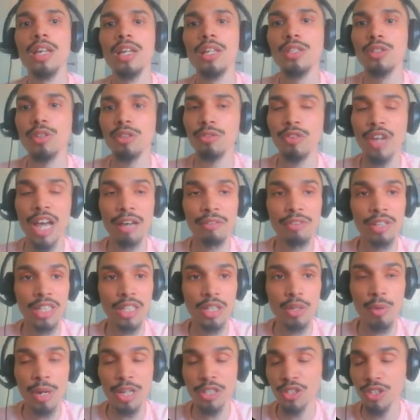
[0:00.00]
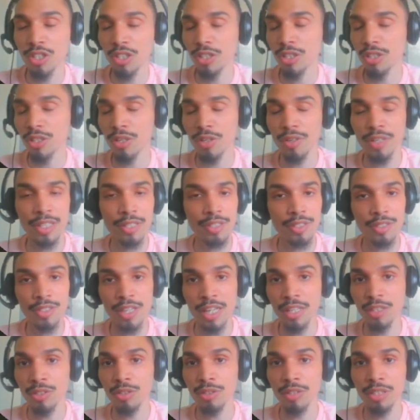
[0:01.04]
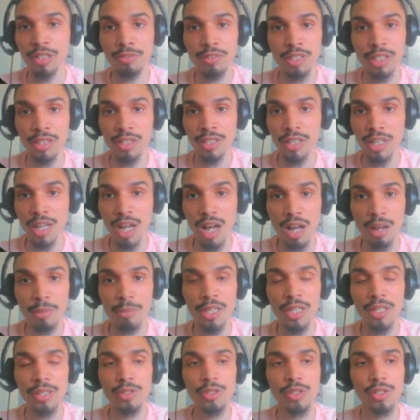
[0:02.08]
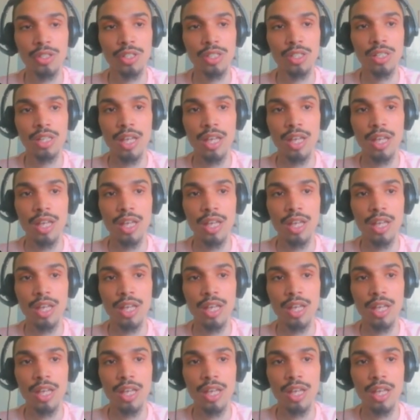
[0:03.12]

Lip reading: So if you have any questions, don't hesitate to leave it in the comments.